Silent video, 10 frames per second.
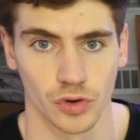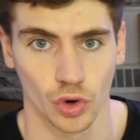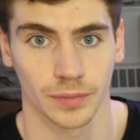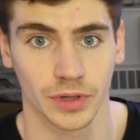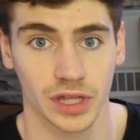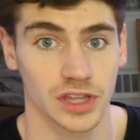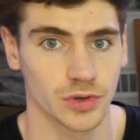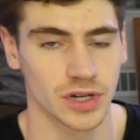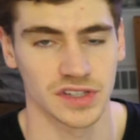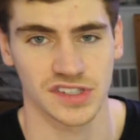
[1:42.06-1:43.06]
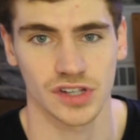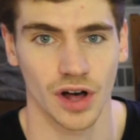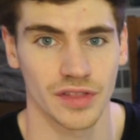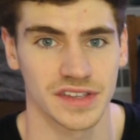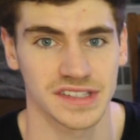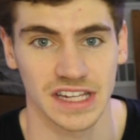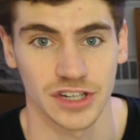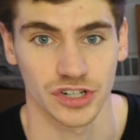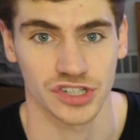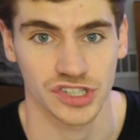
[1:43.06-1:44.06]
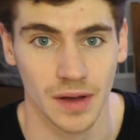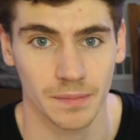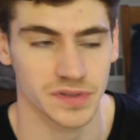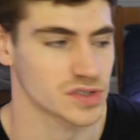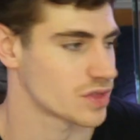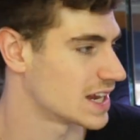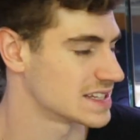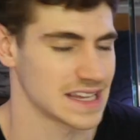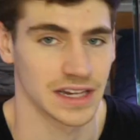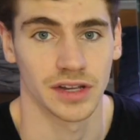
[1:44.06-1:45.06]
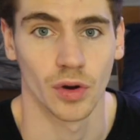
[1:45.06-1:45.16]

Normally, you would install this in your sump so that it's hidden